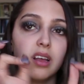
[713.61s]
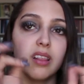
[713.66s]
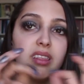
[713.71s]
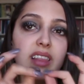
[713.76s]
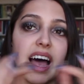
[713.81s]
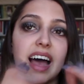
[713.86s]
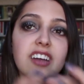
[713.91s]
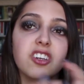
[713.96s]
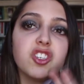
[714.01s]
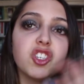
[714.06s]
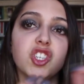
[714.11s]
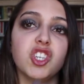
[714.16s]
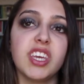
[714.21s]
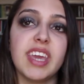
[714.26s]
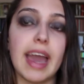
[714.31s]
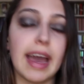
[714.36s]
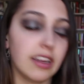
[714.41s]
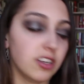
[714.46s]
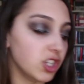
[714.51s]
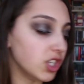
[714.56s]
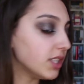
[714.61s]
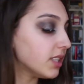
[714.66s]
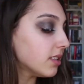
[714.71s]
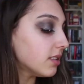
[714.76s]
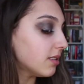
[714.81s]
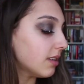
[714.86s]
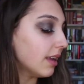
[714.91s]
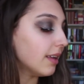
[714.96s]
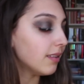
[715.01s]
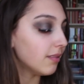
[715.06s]
lash
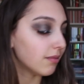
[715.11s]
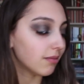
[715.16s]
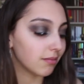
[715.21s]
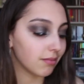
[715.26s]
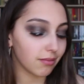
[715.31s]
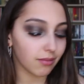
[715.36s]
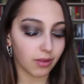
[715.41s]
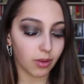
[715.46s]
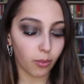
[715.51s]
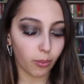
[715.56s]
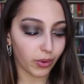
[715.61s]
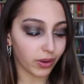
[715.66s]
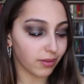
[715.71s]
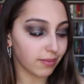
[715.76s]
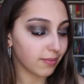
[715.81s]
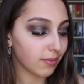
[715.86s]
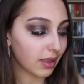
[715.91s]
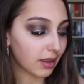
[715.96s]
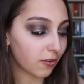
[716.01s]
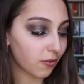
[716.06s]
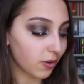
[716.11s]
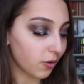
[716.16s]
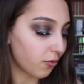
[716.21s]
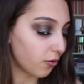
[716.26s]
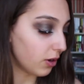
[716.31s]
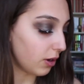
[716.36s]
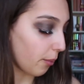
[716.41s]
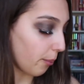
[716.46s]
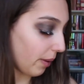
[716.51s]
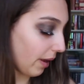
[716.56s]
gadgets and but like feel
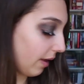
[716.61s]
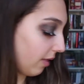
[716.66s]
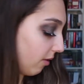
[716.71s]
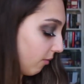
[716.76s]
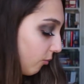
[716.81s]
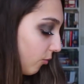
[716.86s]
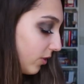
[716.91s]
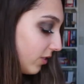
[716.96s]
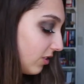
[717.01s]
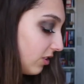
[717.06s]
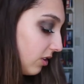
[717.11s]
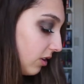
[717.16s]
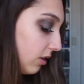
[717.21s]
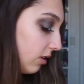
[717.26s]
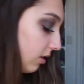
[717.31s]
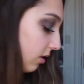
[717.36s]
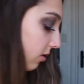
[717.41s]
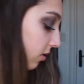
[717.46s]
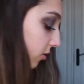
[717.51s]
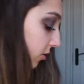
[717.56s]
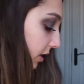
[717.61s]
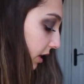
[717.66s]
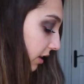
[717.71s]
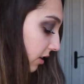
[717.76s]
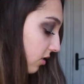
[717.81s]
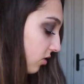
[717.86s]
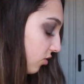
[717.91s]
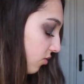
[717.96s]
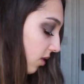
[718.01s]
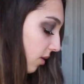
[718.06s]
free to buy them once you learn how
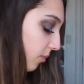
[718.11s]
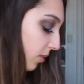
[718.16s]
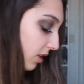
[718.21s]
to do it,